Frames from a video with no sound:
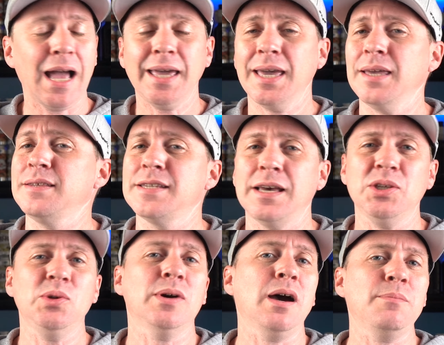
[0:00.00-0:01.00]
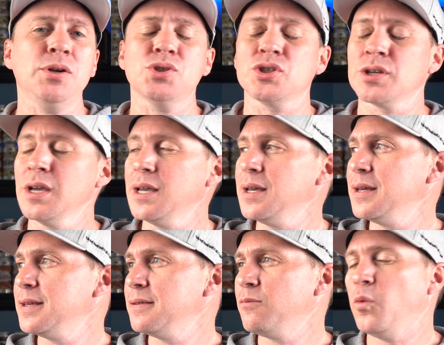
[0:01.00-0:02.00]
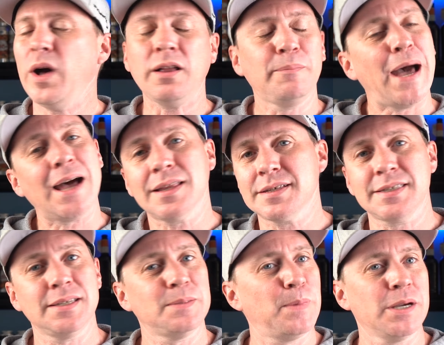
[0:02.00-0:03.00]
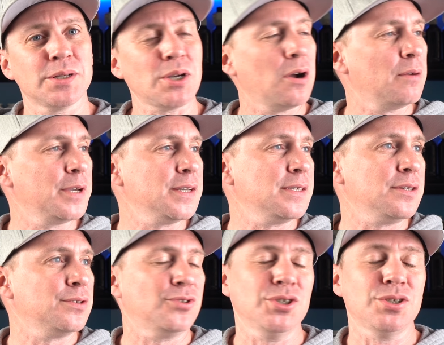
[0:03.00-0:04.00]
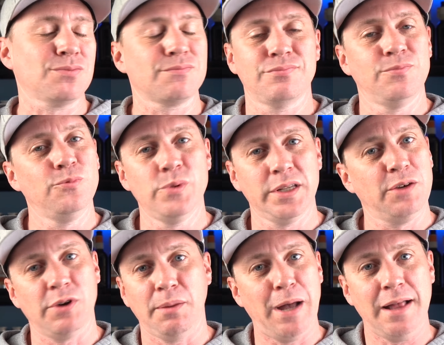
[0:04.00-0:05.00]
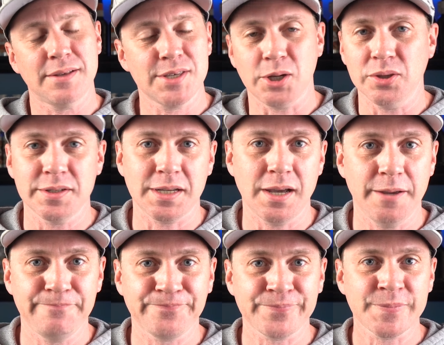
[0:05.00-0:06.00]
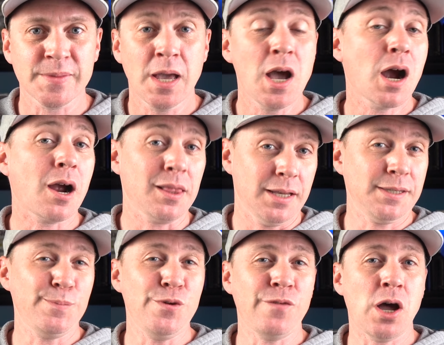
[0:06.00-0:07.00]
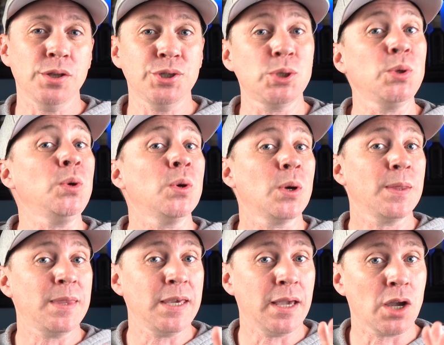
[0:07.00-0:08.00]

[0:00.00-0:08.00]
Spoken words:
I can't tell you how much well balanced these beers are because they're just really well balanced all the time. All right, let's move on to the